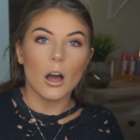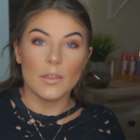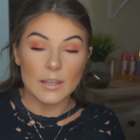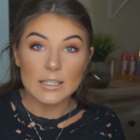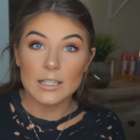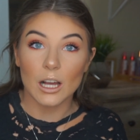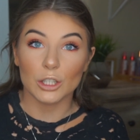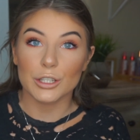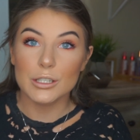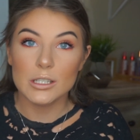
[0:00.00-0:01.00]
These
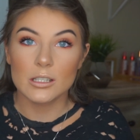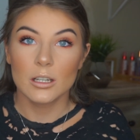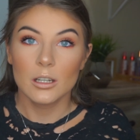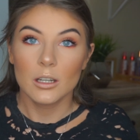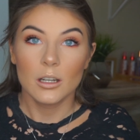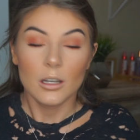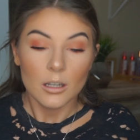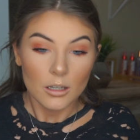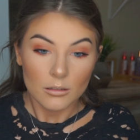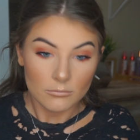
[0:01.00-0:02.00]
colors,
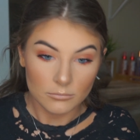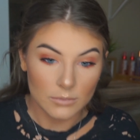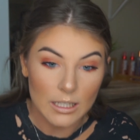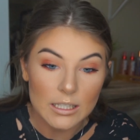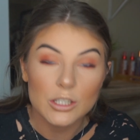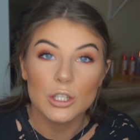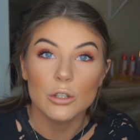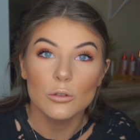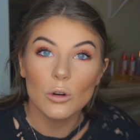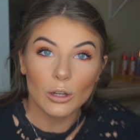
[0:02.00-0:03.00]
these
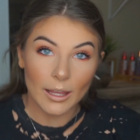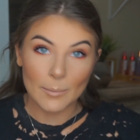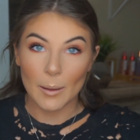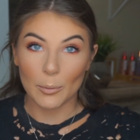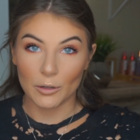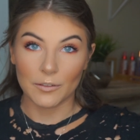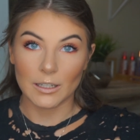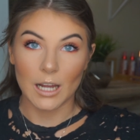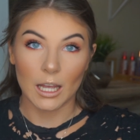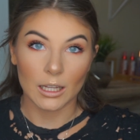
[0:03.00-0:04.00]
two are like my perfect
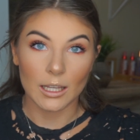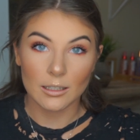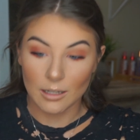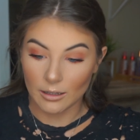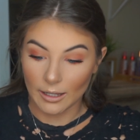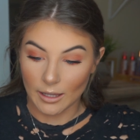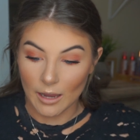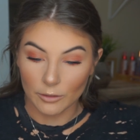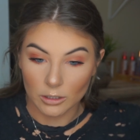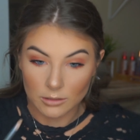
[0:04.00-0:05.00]
highlight, like
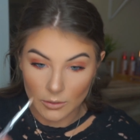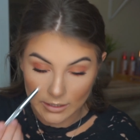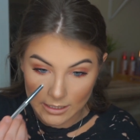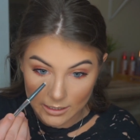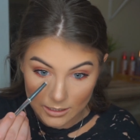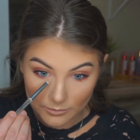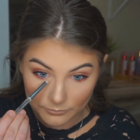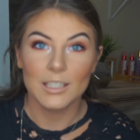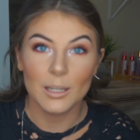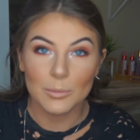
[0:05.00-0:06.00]
ever to exist.
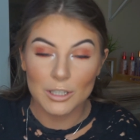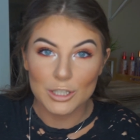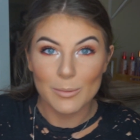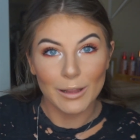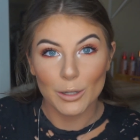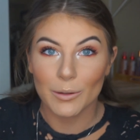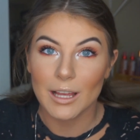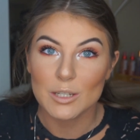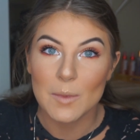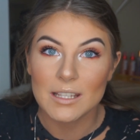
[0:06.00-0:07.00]
Now I'm going to do my lower
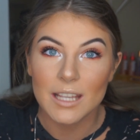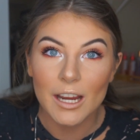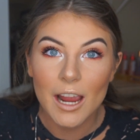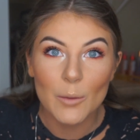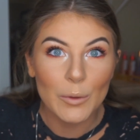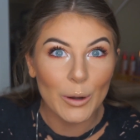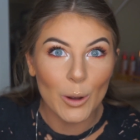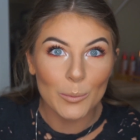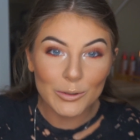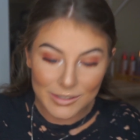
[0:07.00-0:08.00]
lash mascara, and we are
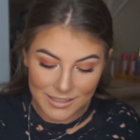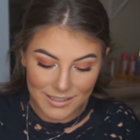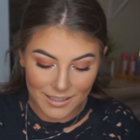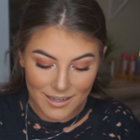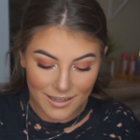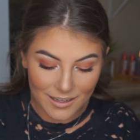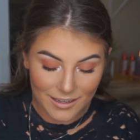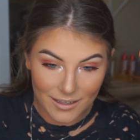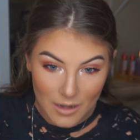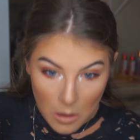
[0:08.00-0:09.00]
almost
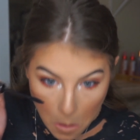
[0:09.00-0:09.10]
done.